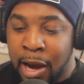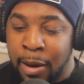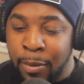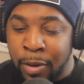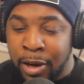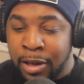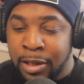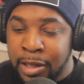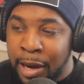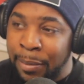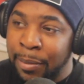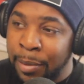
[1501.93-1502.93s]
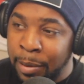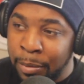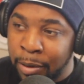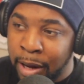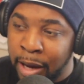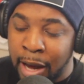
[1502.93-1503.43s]
I'm one of the type of
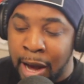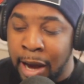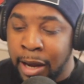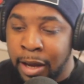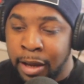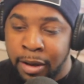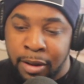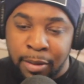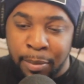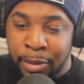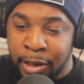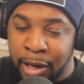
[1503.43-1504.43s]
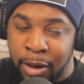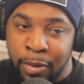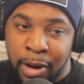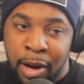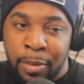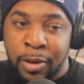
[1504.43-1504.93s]
people that I can blend
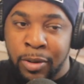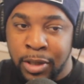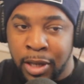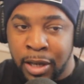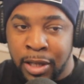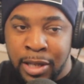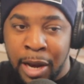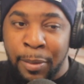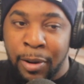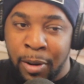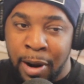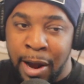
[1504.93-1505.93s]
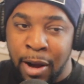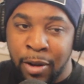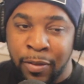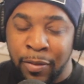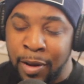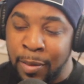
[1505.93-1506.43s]
with almost any type of crowd.
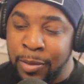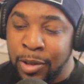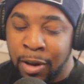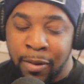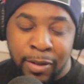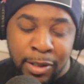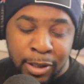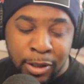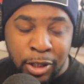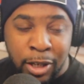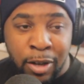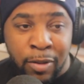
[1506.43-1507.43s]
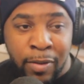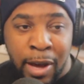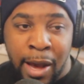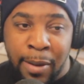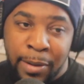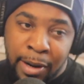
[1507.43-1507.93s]
Right. You feel me? So if it's a chill
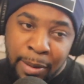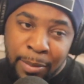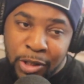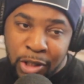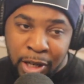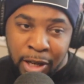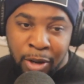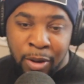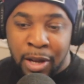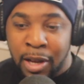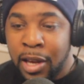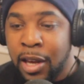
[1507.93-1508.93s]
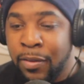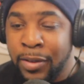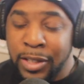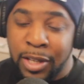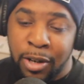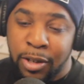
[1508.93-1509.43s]
vibe, then I'm going to chill. Mm-hmm. If
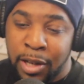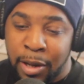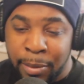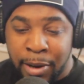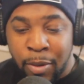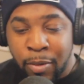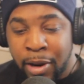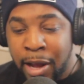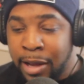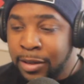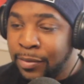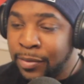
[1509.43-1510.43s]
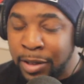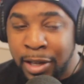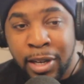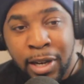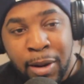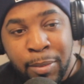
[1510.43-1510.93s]
it's turned up and I want to have some
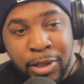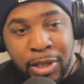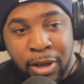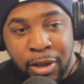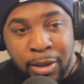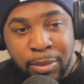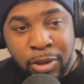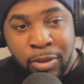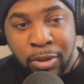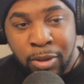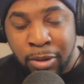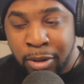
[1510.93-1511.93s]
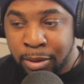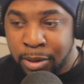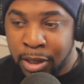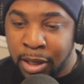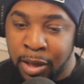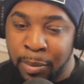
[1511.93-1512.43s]
fun, then I'm going to turn up too. You know what I'm
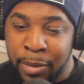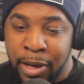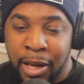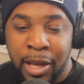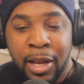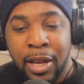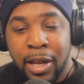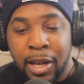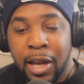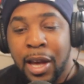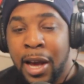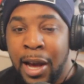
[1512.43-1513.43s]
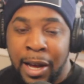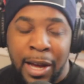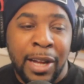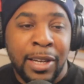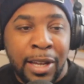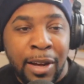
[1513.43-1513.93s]
saying? But
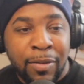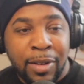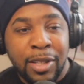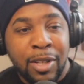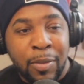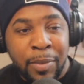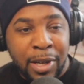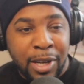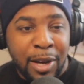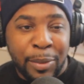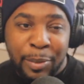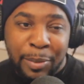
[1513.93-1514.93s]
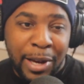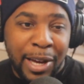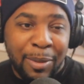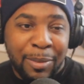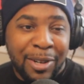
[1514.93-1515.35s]
I definitely throw me a couple bags.